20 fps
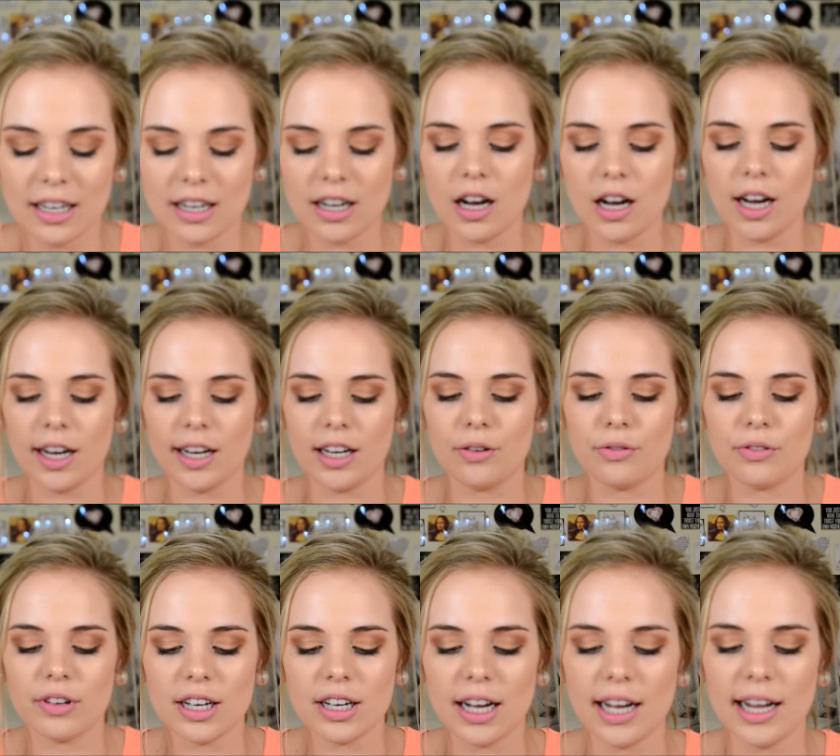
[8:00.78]
kind
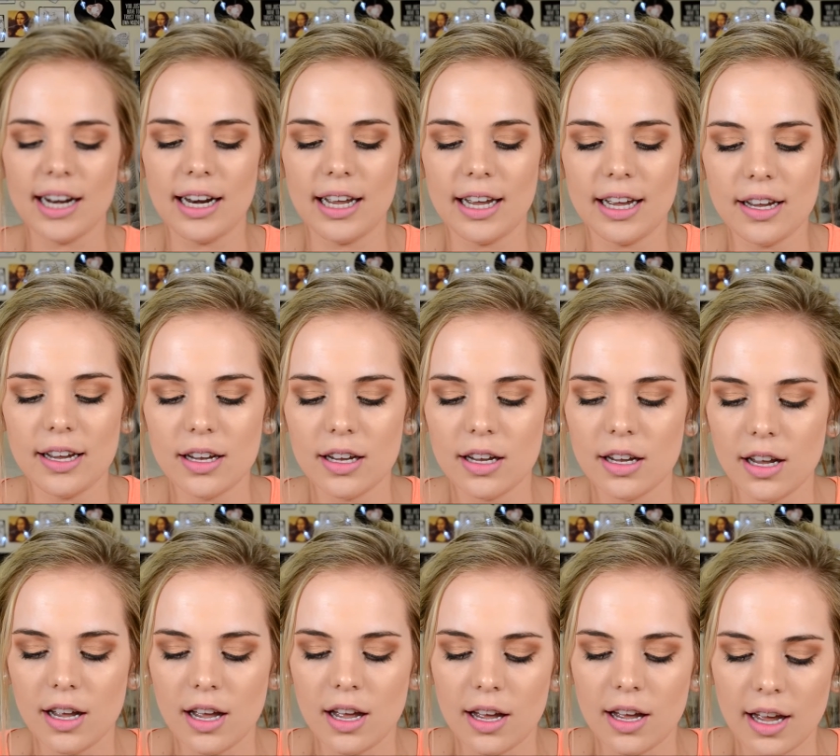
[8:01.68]
of color,
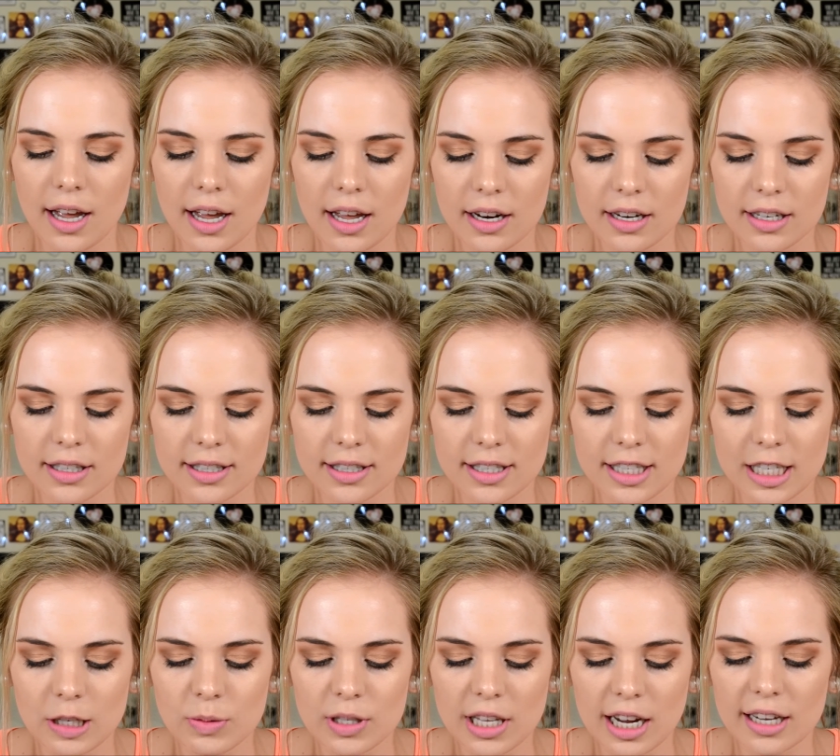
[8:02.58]
and it
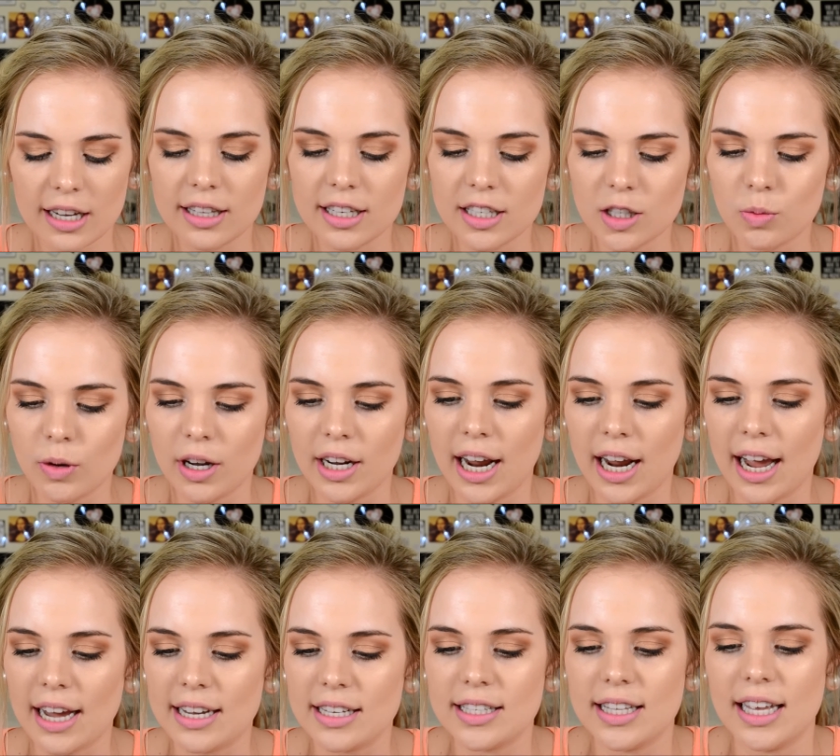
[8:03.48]
seems like this one
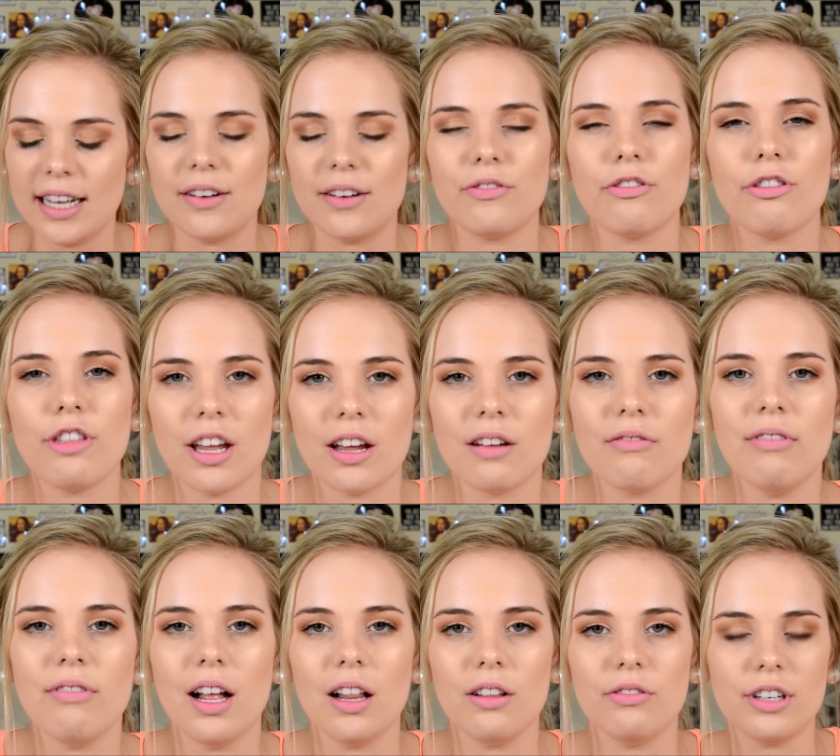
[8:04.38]
has that thick
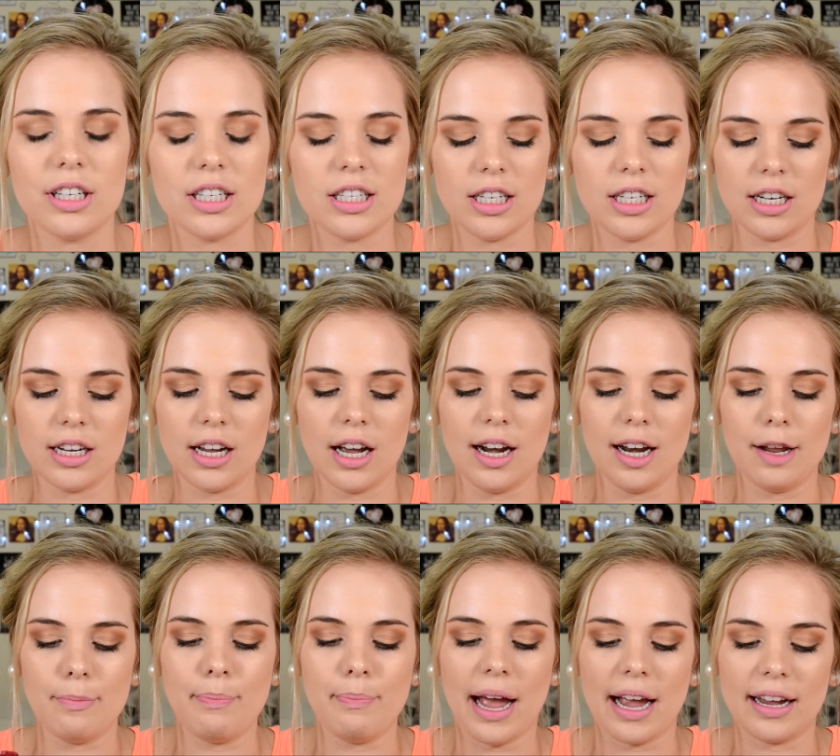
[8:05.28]
velvety color
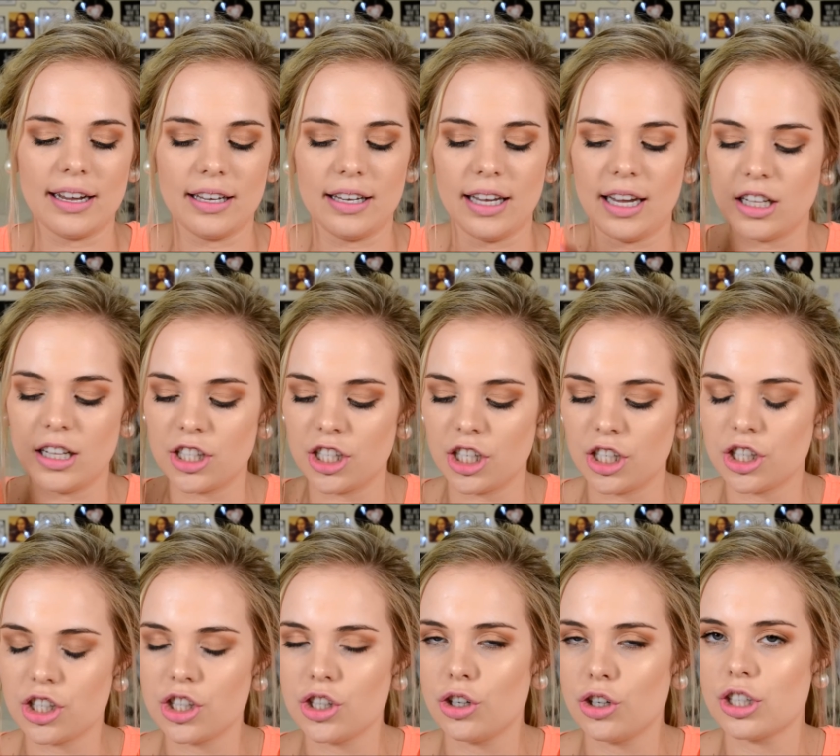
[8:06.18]
back again, so
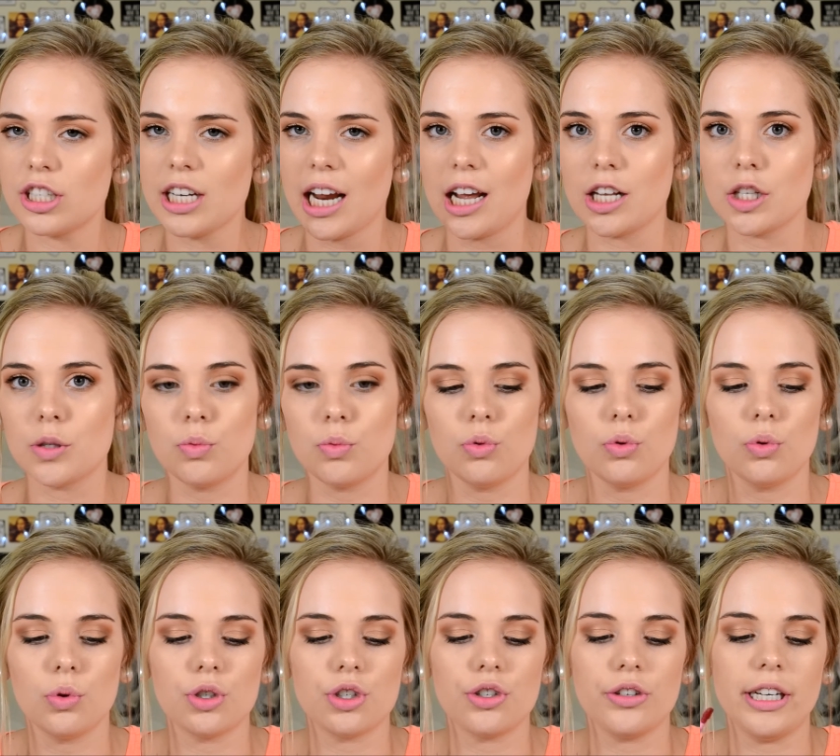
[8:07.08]
it's not as
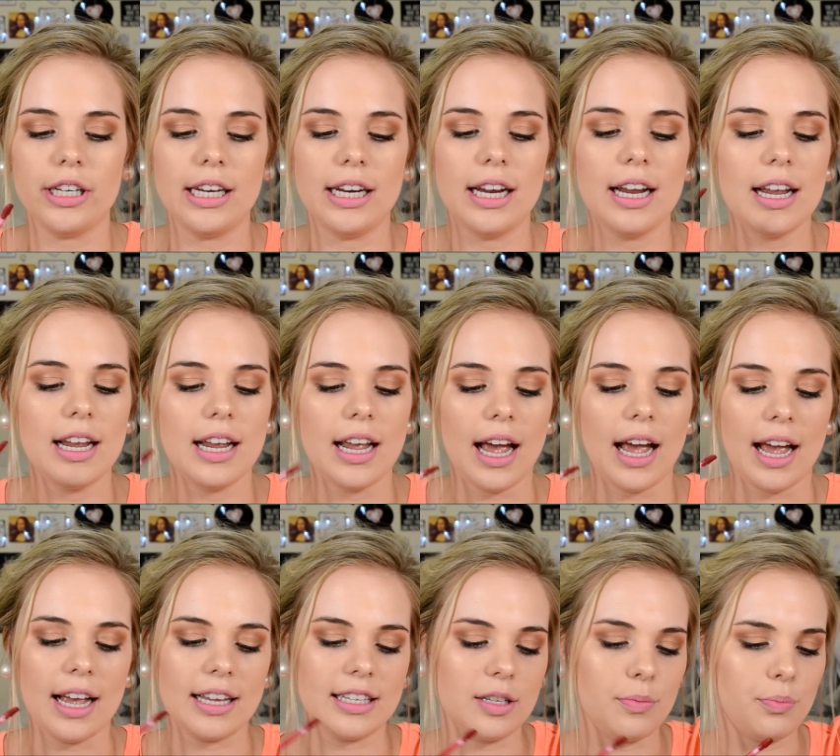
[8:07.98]
watery
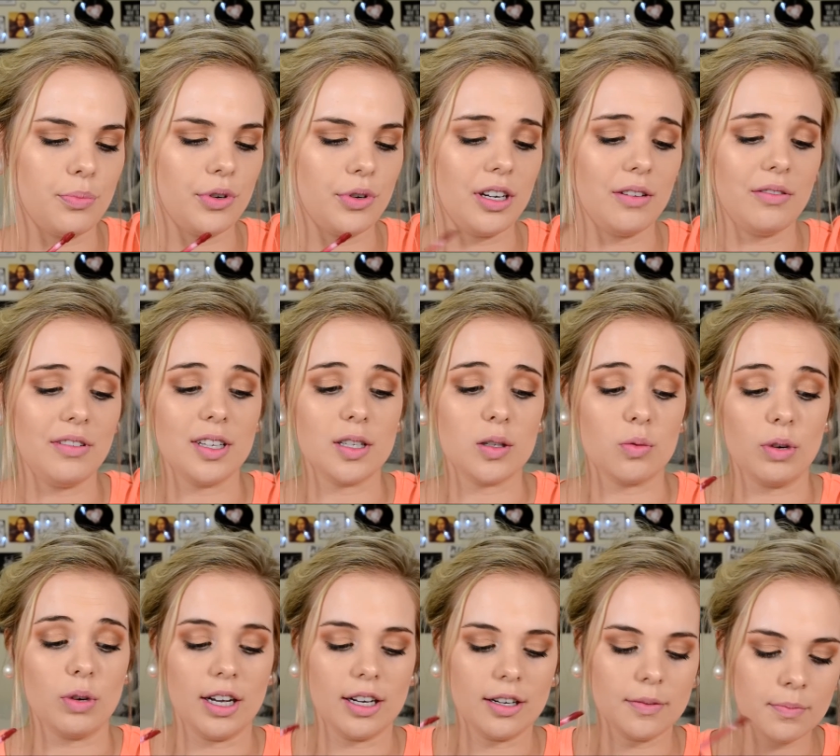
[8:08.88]
as the previous
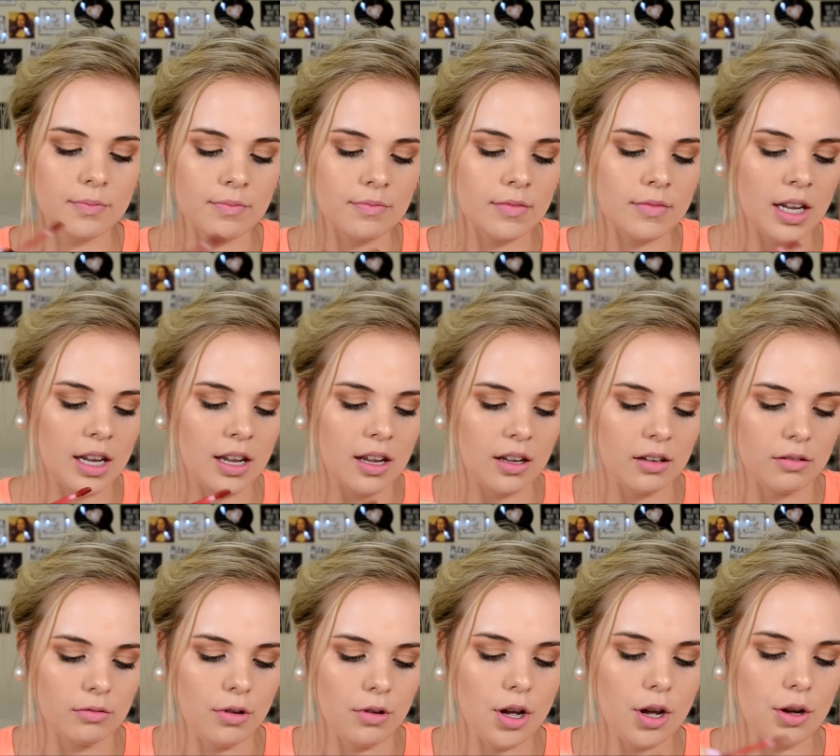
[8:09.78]
one.
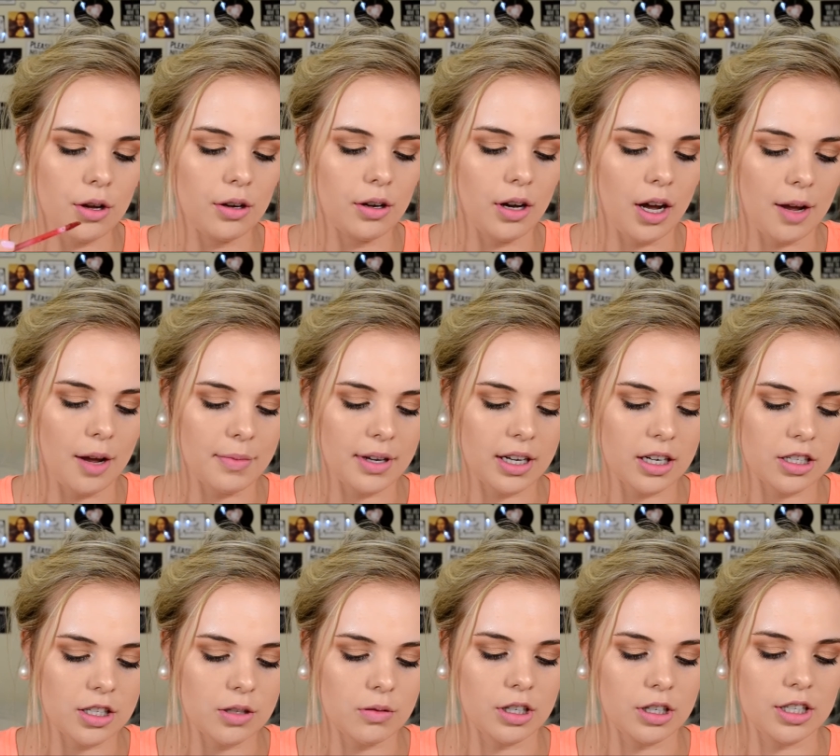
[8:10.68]
Ooh, how am I gonna
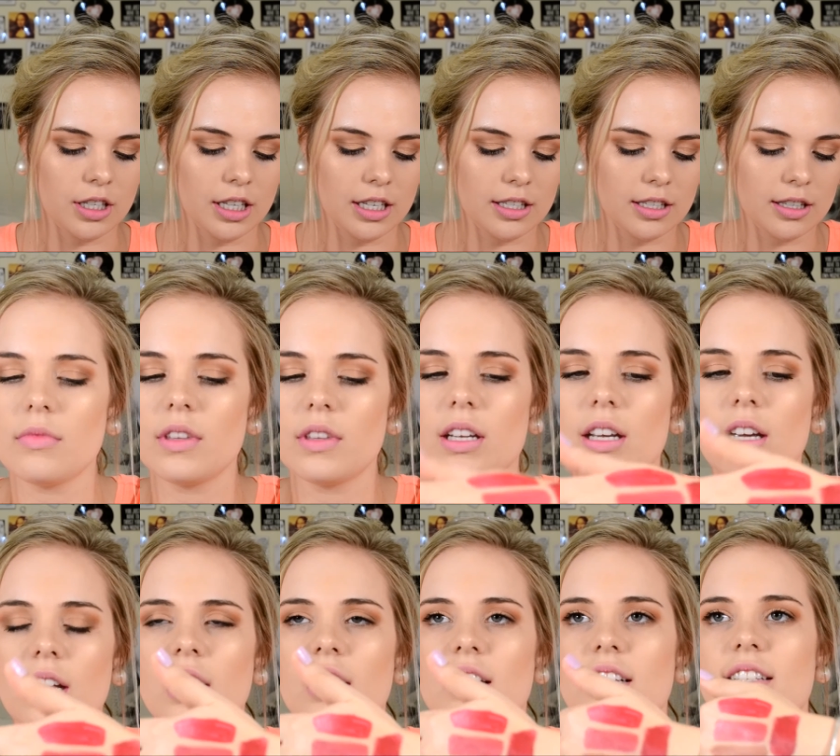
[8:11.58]
swatch this?
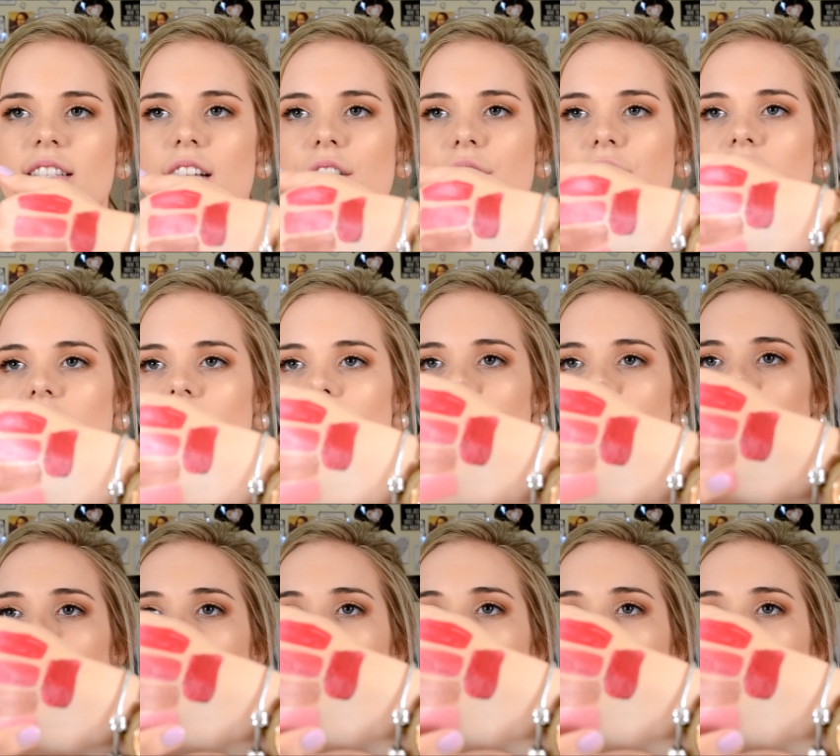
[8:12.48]
So here